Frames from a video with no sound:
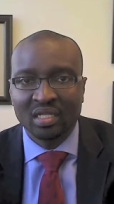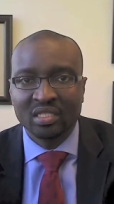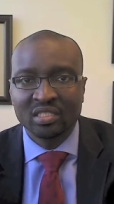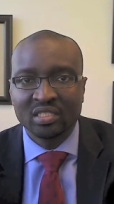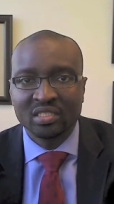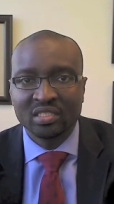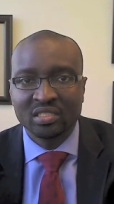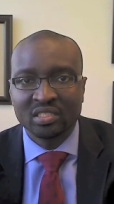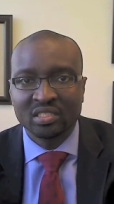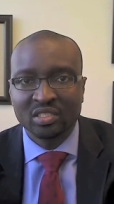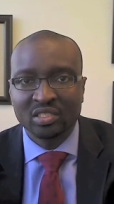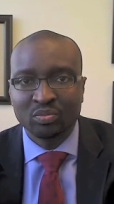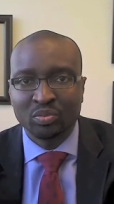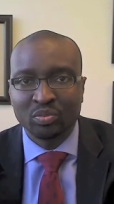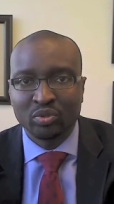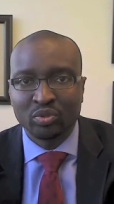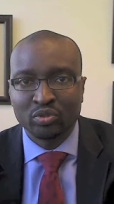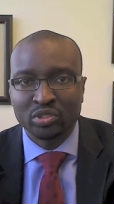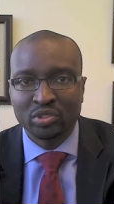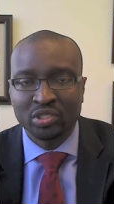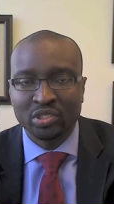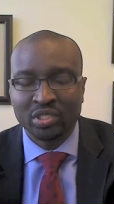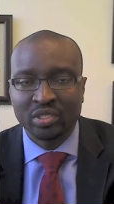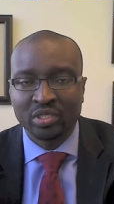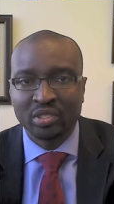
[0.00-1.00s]
This is a
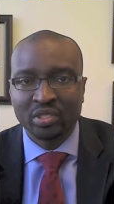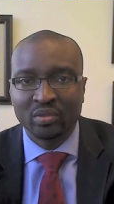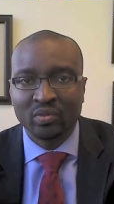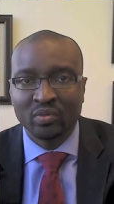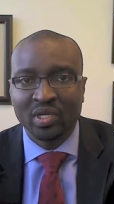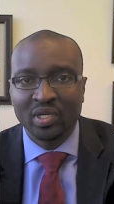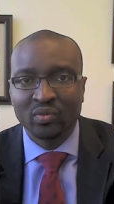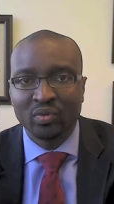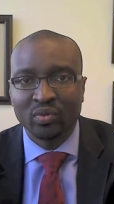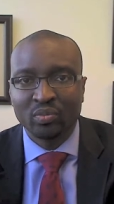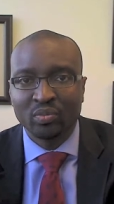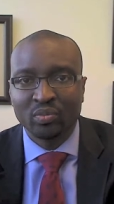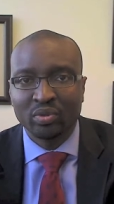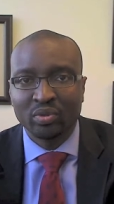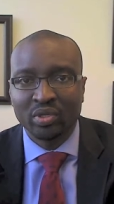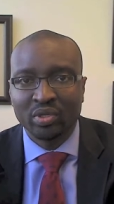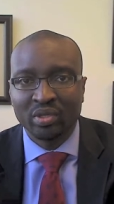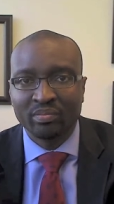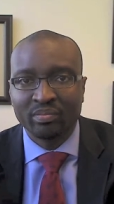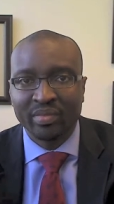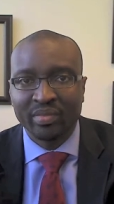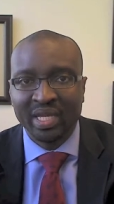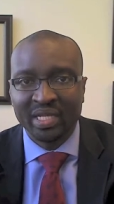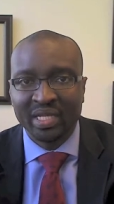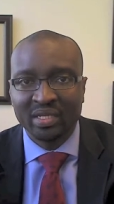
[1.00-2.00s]
procedure where we put
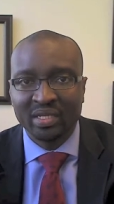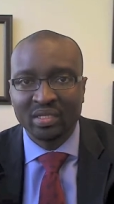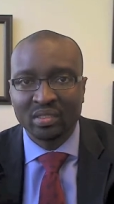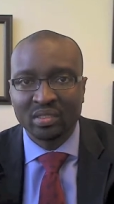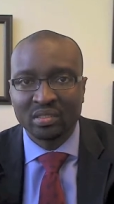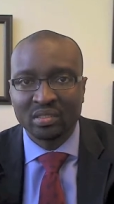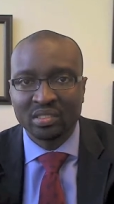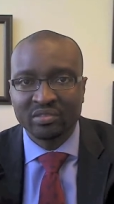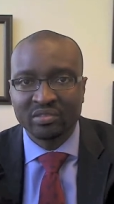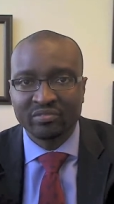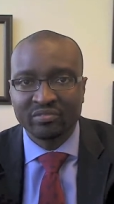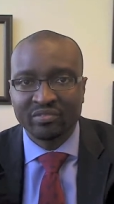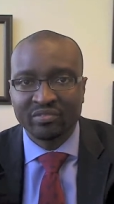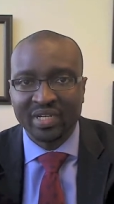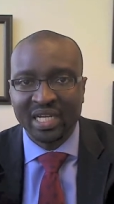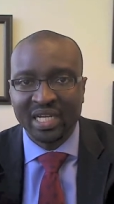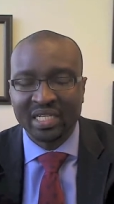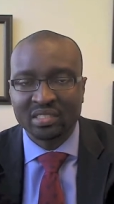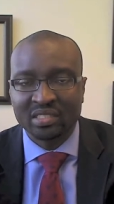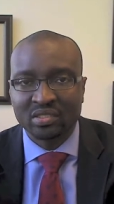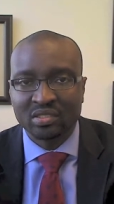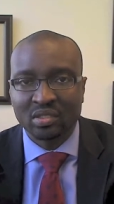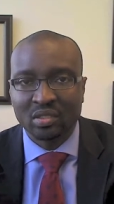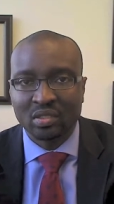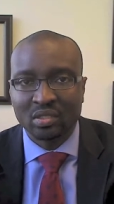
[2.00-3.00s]
a medical
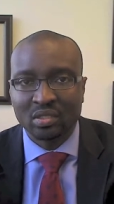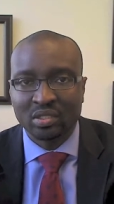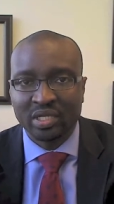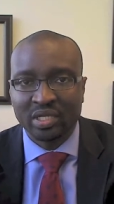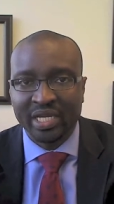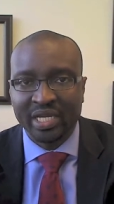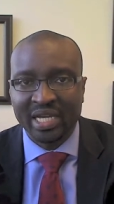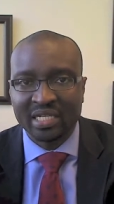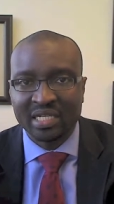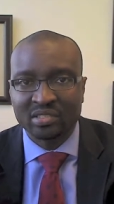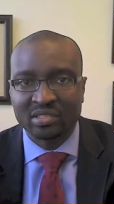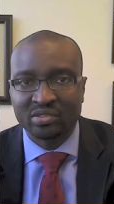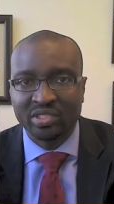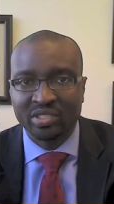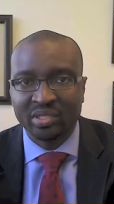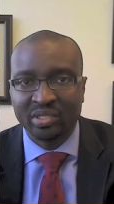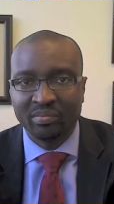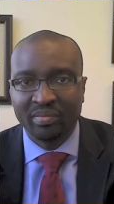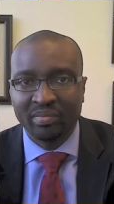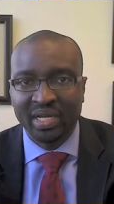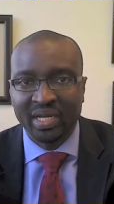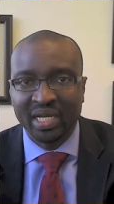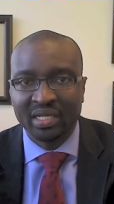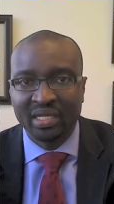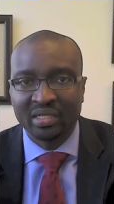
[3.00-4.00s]
device called a gastric
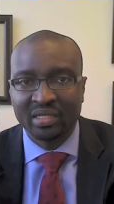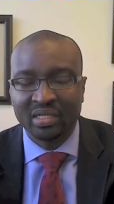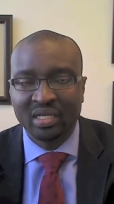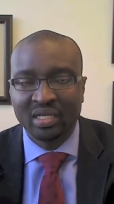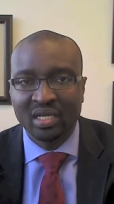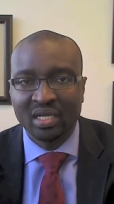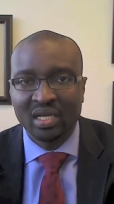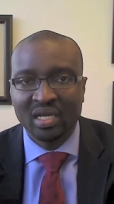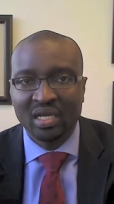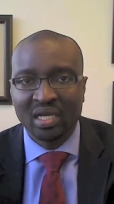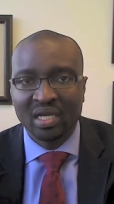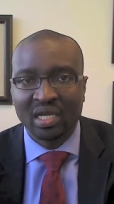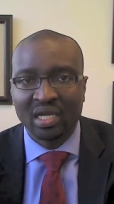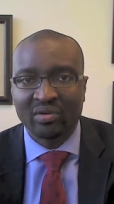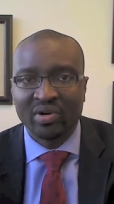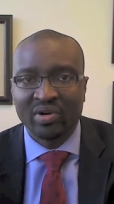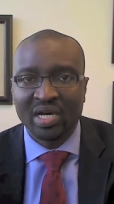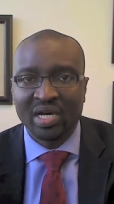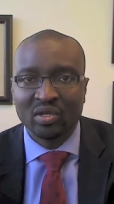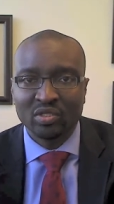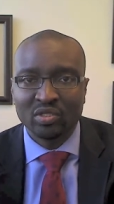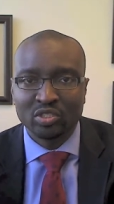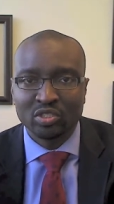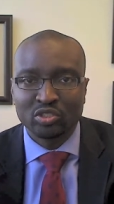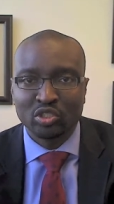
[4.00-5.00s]
band
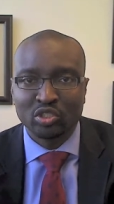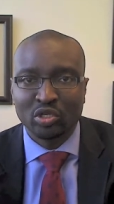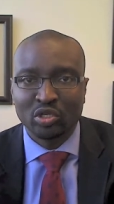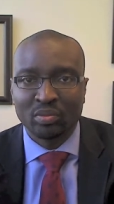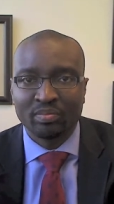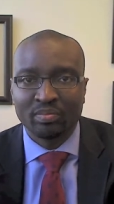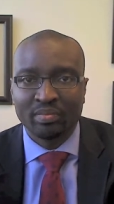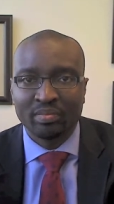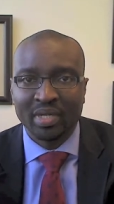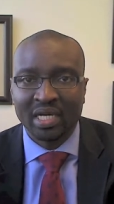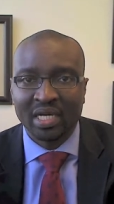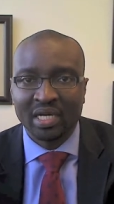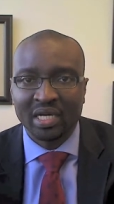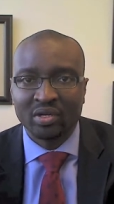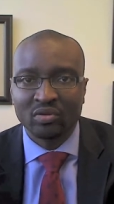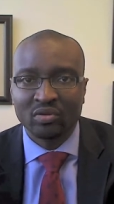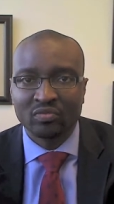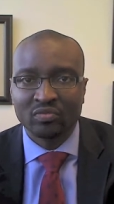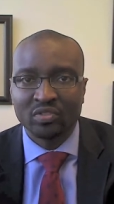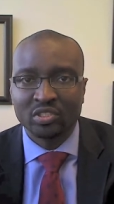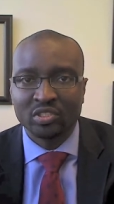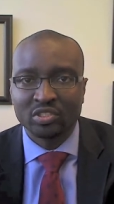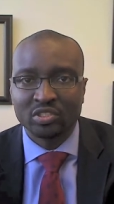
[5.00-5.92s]
around the top part of the